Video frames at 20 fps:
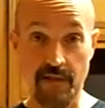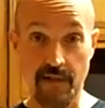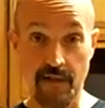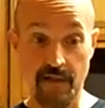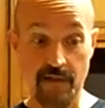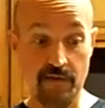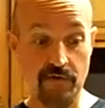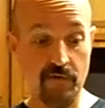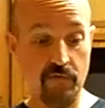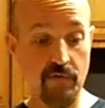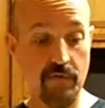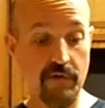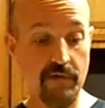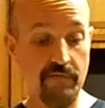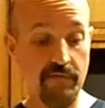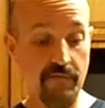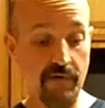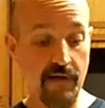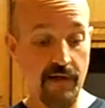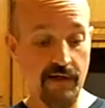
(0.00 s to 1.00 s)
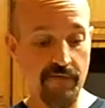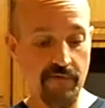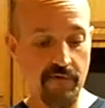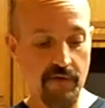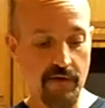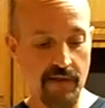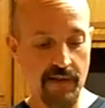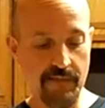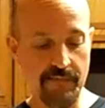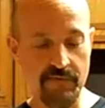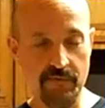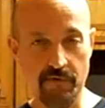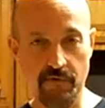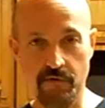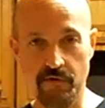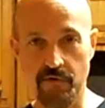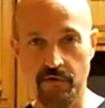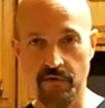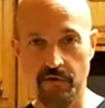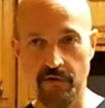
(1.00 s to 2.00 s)
has 25 grams worth of
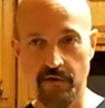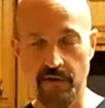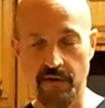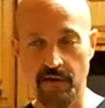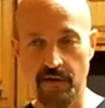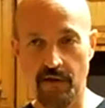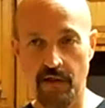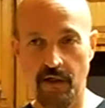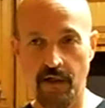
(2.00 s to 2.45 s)
sugar in it.